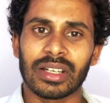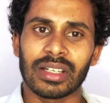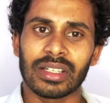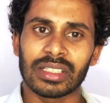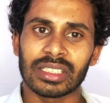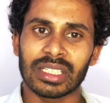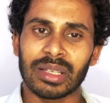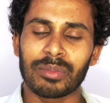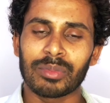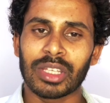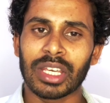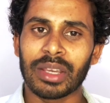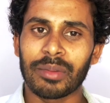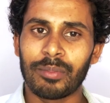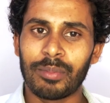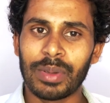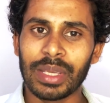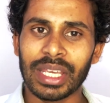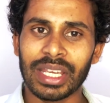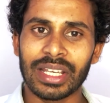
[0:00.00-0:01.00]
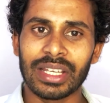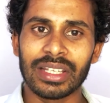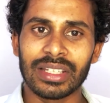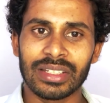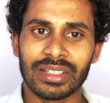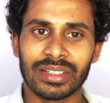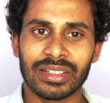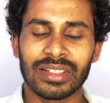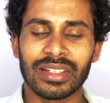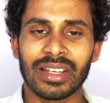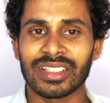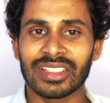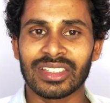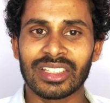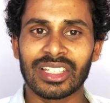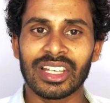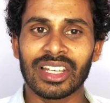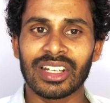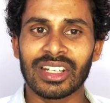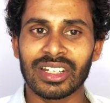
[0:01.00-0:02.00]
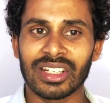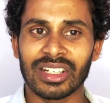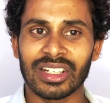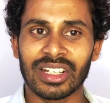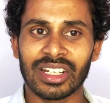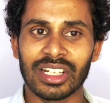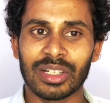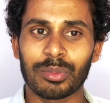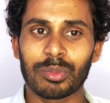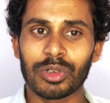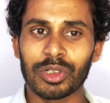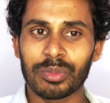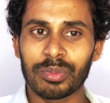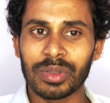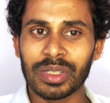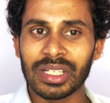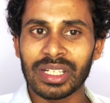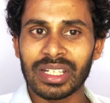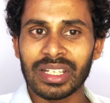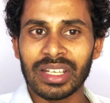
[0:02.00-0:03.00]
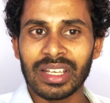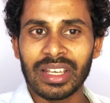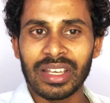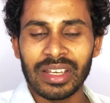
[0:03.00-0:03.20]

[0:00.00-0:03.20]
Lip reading: something big, then it would be